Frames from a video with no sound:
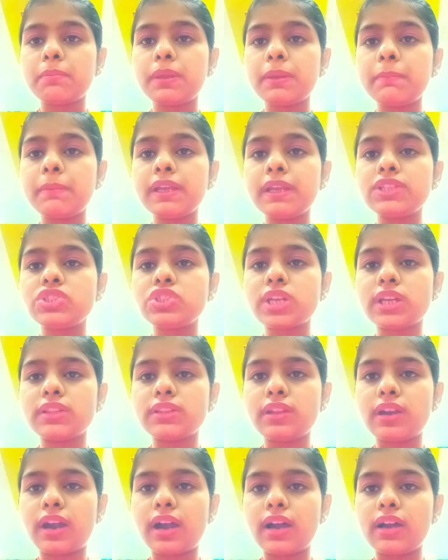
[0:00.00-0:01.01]
Bipen
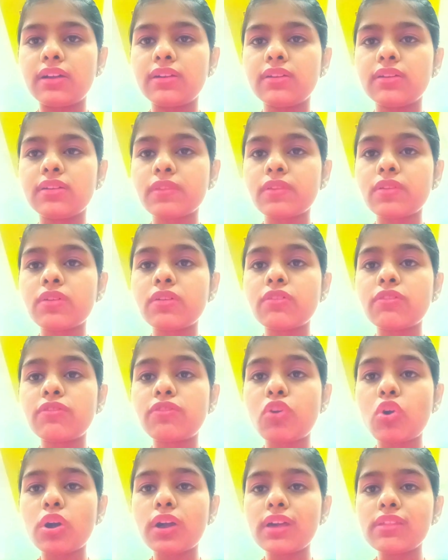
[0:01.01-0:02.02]
Chandra,
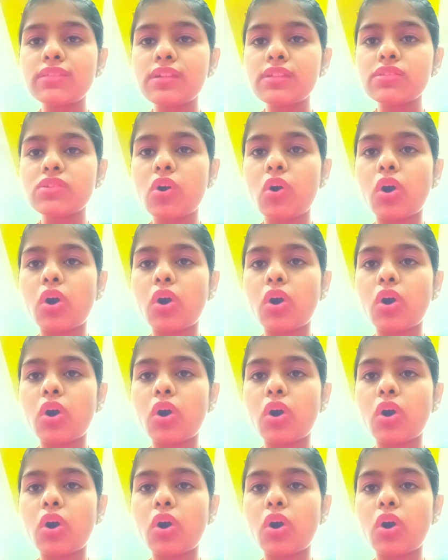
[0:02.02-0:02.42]
focuses